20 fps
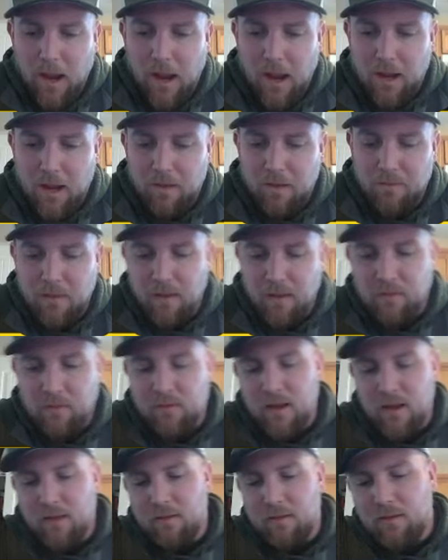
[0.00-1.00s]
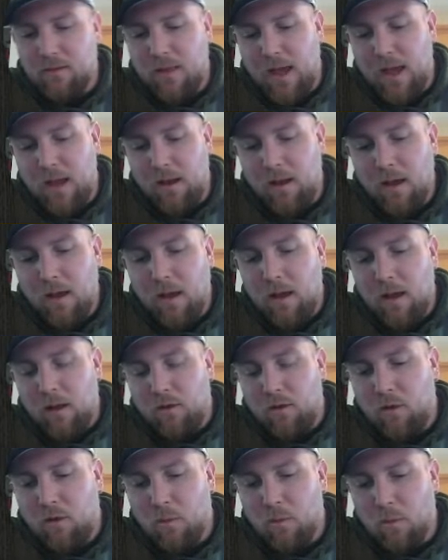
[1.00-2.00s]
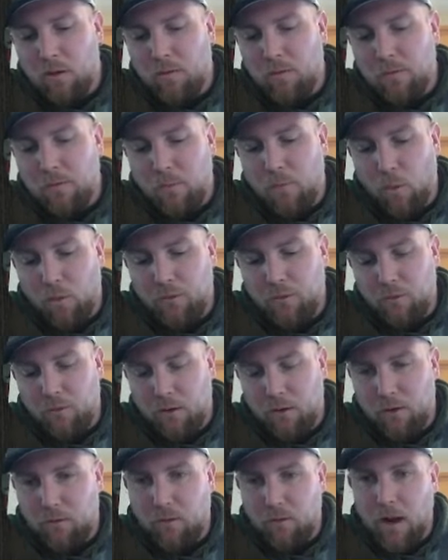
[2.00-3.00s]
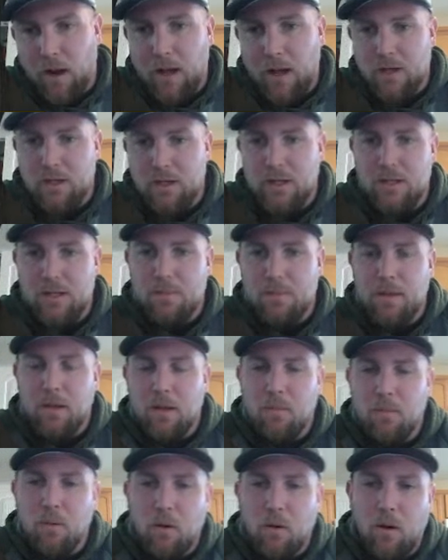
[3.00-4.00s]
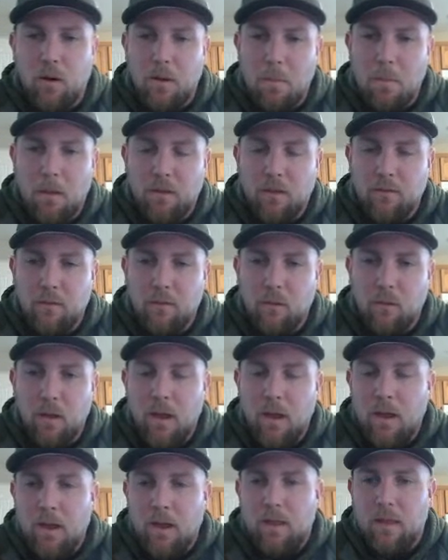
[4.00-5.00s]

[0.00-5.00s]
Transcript: And if they sense that too much force or contraction is being put on a muscle,